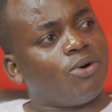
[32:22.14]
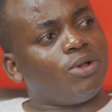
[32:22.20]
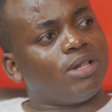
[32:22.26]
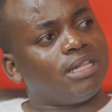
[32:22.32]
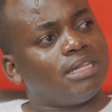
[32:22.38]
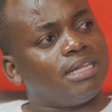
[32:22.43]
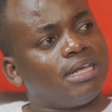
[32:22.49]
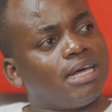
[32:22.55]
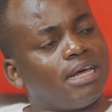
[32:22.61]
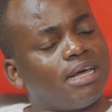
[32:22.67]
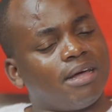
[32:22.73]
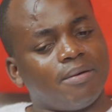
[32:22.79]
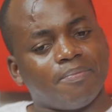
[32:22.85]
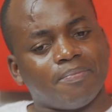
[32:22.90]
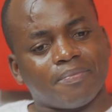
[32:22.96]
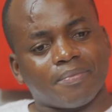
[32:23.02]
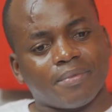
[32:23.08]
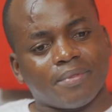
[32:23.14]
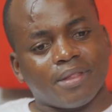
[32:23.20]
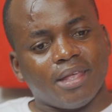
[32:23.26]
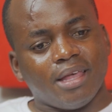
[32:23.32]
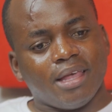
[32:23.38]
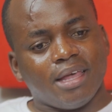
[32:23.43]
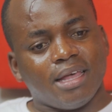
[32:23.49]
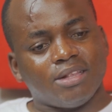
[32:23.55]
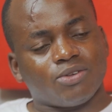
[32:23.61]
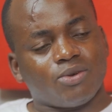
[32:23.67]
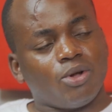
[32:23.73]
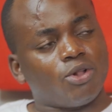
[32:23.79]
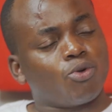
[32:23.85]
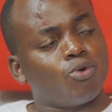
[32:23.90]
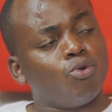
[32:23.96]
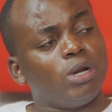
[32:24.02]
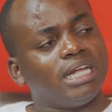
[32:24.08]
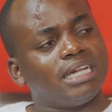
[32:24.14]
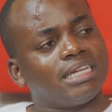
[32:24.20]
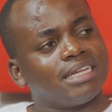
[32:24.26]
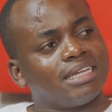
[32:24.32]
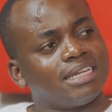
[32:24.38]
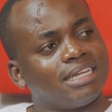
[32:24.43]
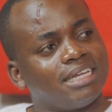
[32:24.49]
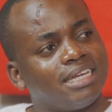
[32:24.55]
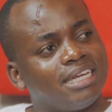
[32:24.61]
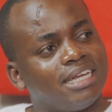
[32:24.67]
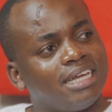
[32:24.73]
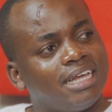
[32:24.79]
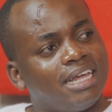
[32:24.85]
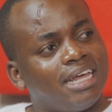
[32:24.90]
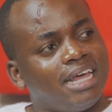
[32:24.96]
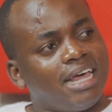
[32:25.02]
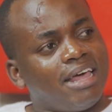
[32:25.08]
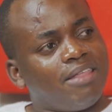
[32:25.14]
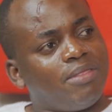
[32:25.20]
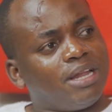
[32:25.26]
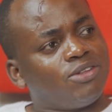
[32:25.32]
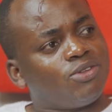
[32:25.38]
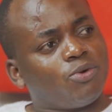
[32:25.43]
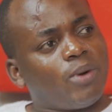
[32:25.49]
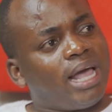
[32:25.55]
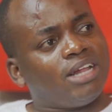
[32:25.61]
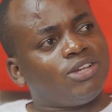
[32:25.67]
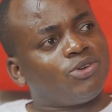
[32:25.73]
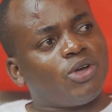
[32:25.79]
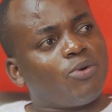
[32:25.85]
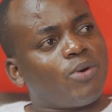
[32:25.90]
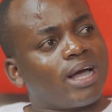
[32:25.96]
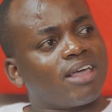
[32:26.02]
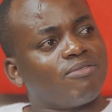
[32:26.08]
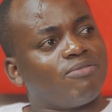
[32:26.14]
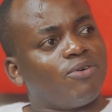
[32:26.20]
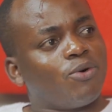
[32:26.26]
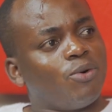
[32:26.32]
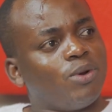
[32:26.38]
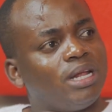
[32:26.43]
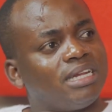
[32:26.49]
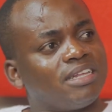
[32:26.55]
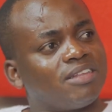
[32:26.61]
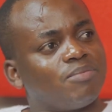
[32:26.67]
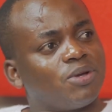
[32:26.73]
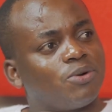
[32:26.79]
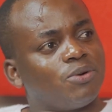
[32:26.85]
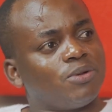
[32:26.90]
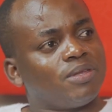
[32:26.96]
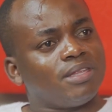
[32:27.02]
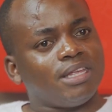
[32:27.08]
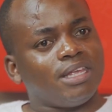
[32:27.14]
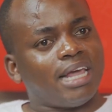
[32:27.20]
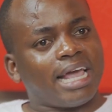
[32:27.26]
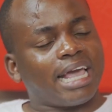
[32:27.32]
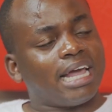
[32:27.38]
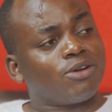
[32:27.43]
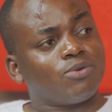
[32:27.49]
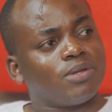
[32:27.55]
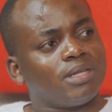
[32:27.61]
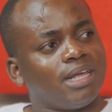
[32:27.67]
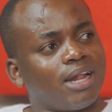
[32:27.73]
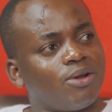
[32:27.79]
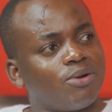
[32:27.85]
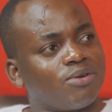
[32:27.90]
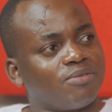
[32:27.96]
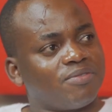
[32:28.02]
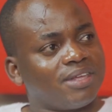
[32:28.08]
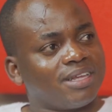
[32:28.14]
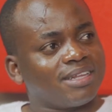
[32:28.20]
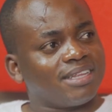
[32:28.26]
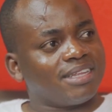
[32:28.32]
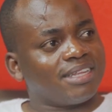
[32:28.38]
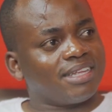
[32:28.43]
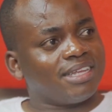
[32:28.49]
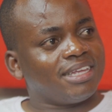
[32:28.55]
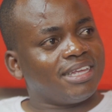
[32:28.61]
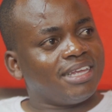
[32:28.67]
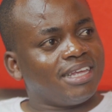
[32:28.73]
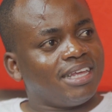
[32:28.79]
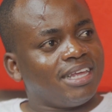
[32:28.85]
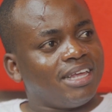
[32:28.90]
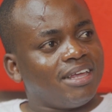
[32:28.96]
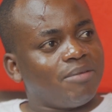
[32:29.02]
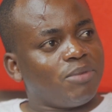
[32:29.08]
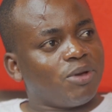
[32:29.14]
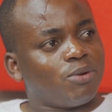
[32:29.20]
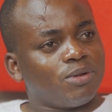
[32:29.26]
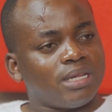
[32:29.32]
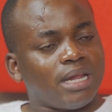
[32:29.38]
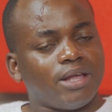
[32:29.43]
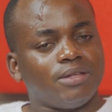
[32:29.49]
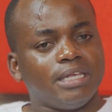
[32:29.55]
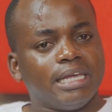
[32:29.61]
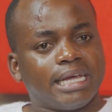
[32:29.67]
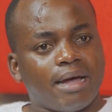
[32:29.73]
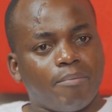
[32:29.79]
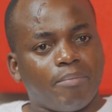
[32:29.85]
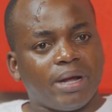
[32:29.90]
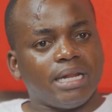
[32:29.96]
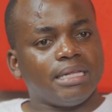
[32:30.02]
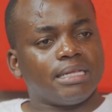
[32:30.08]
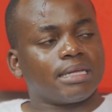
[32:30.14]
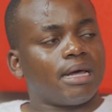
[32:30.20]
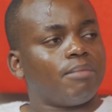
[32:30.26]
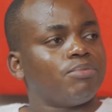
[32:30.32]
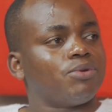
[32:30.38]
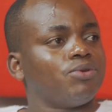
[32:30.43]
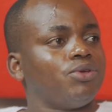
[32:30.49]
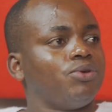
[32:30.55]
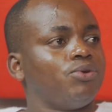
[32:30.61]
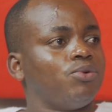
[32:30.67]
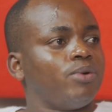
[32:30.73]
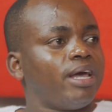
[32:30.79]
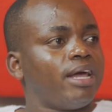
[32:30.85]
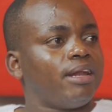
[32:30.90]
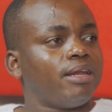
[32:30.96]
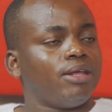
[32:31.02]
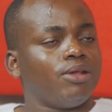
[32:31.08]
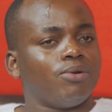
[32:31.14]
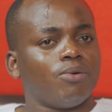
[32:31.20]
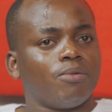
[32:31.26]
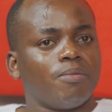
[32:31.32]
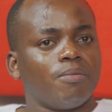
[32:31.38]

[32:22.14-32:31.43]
called it's called Gulit. And the reason why I enjoy working for Gulit is because I get to see a lot of things. Because now you see companies come to you and